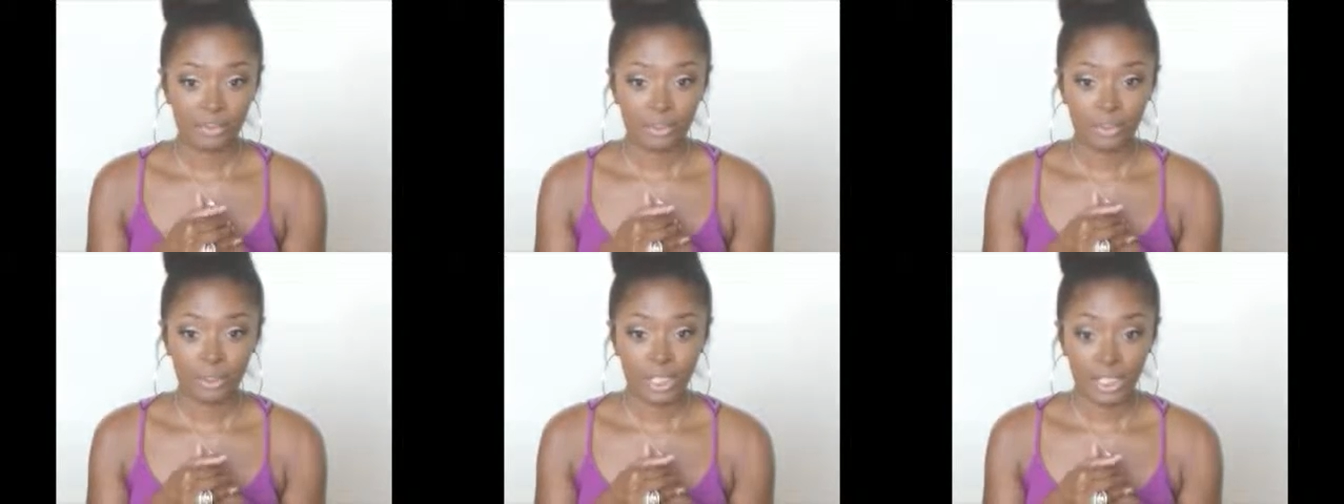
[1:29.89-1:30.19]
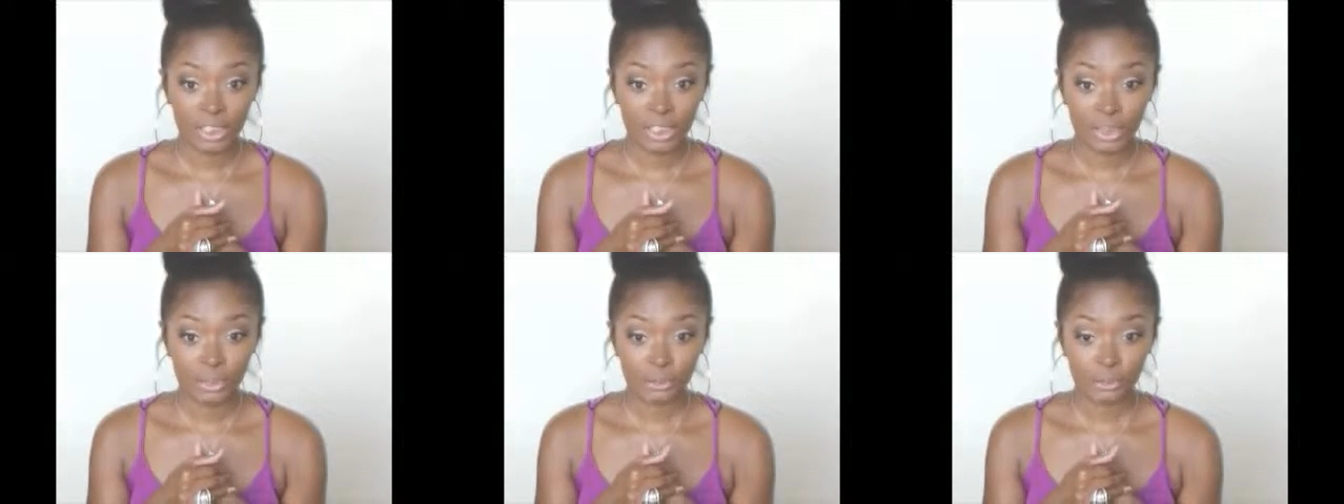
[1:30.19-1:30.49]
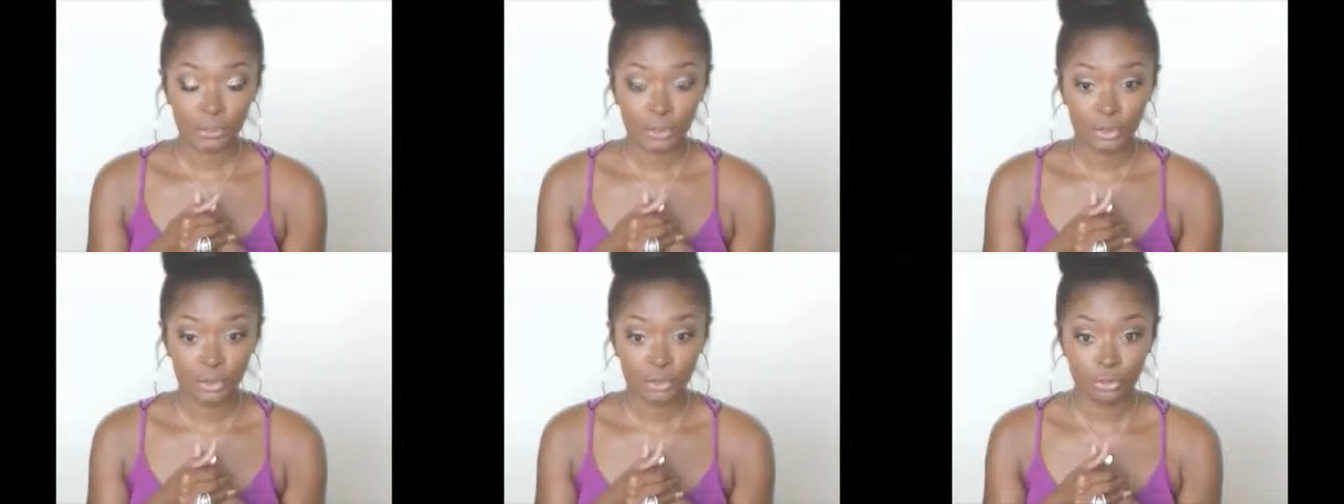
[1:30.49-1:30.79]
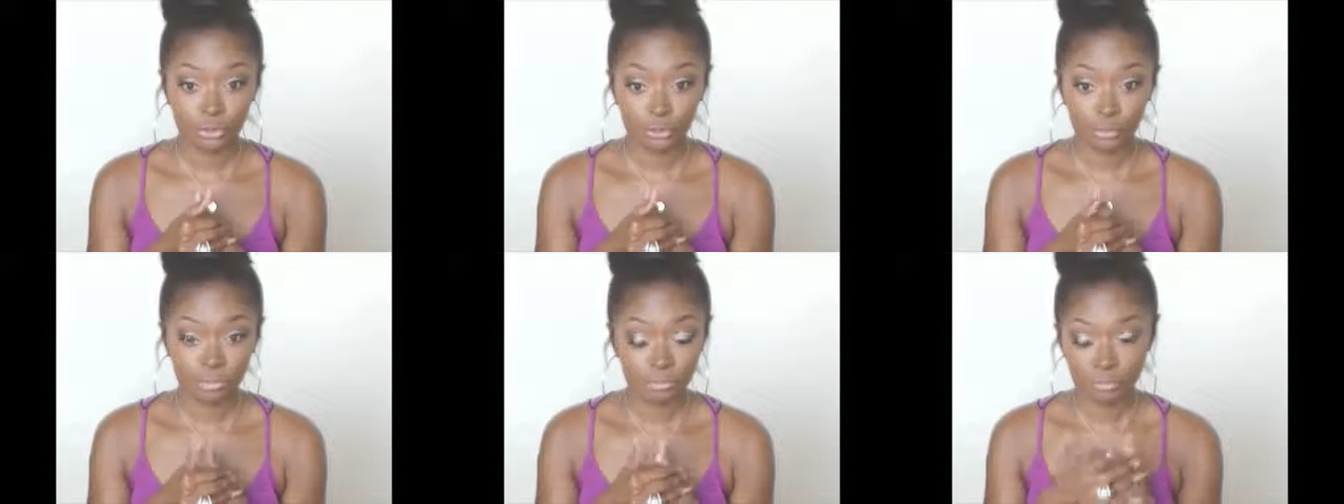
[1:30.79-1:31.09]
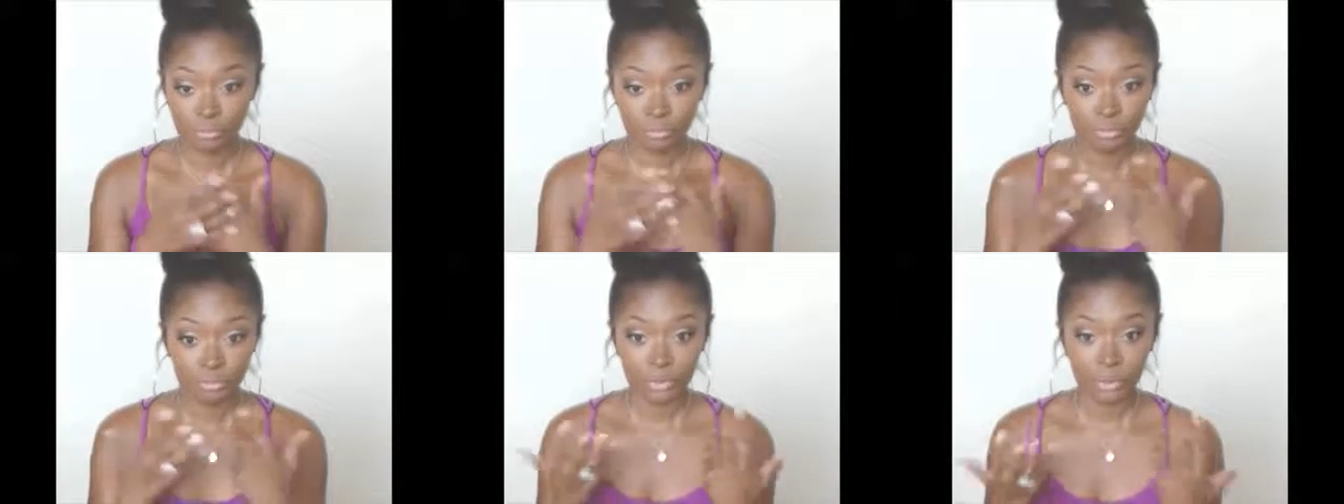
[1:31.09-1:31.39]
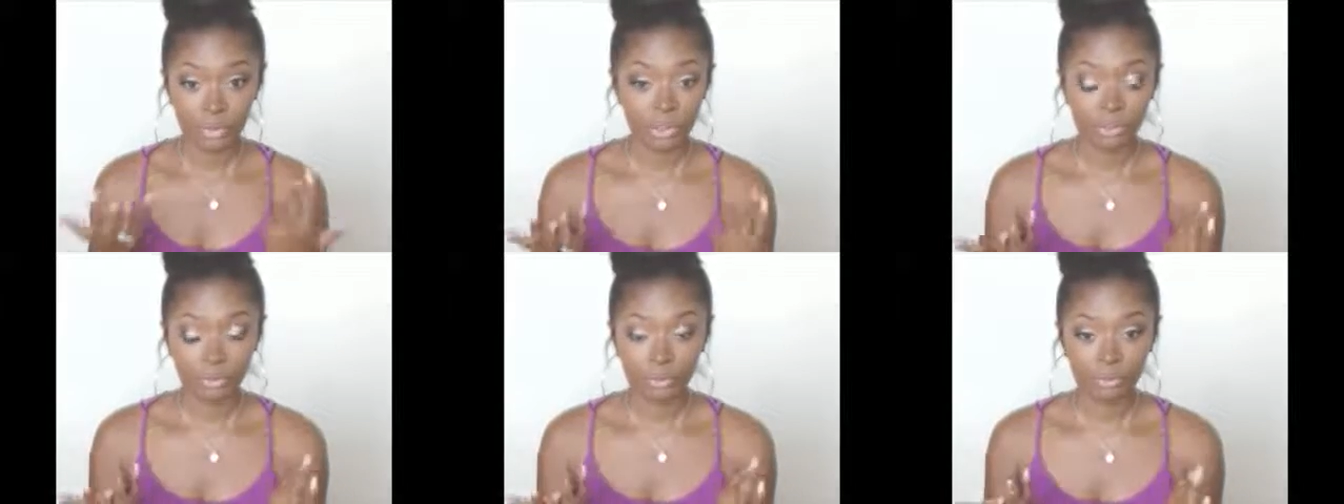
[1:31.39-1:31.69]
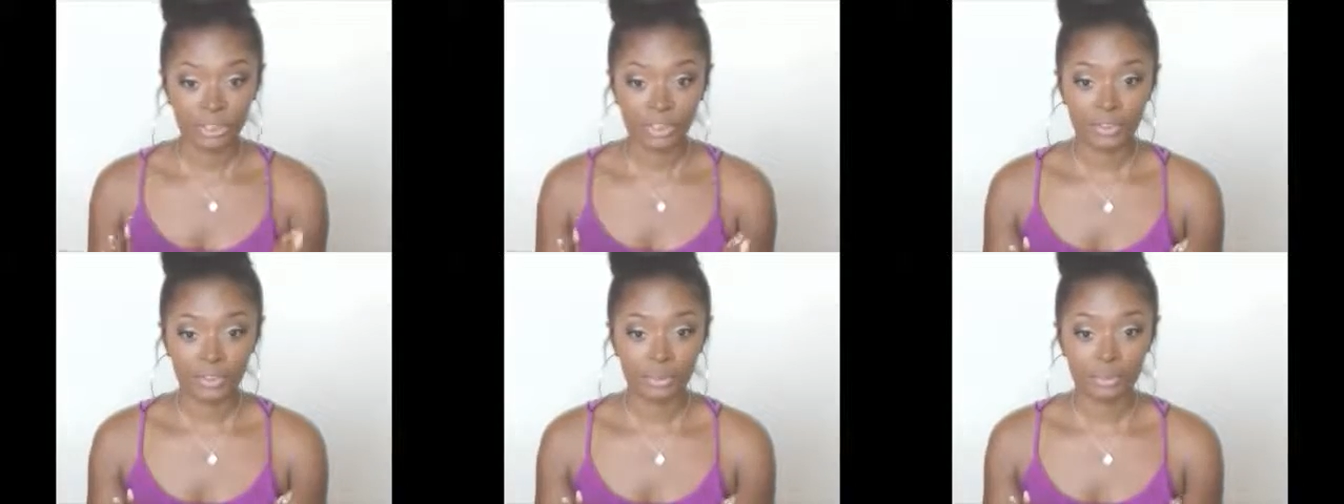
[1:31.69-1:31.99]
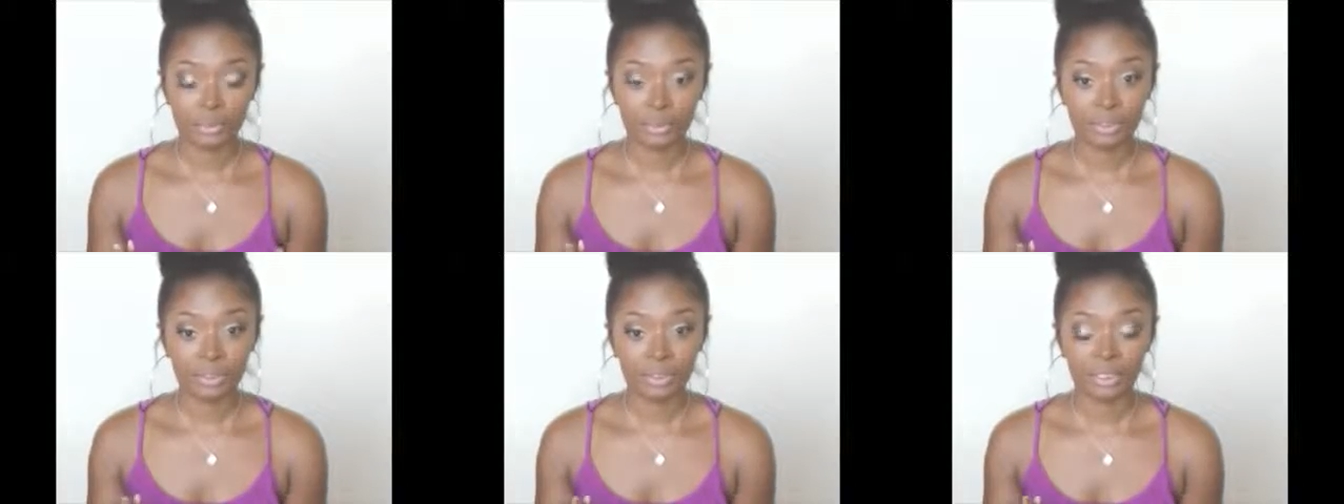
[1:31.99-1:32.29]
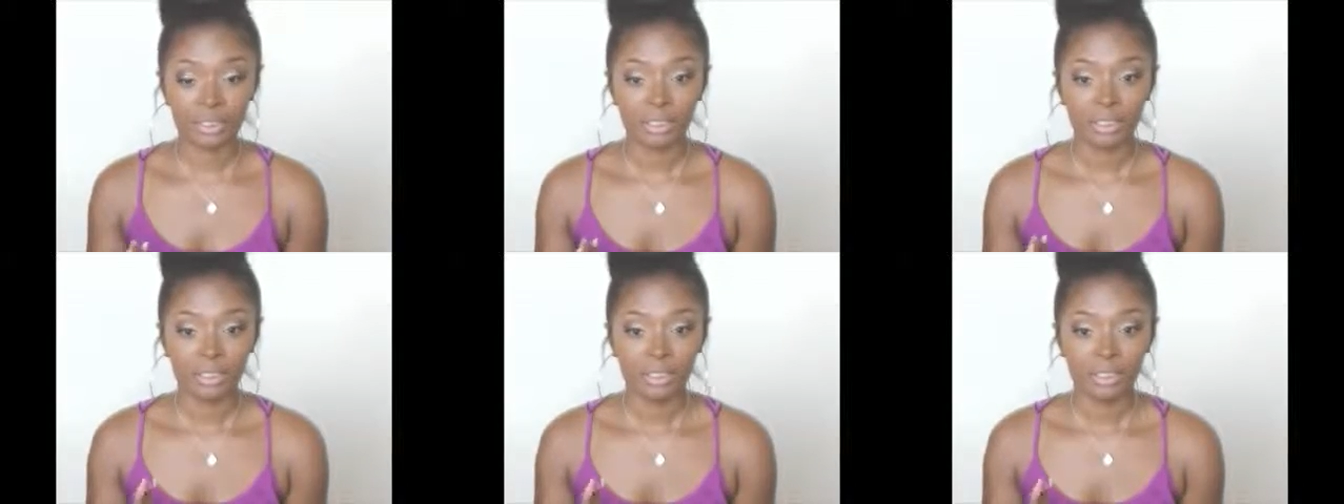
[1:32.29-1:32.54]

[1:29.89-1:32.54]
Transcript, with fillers: you can actually go get the book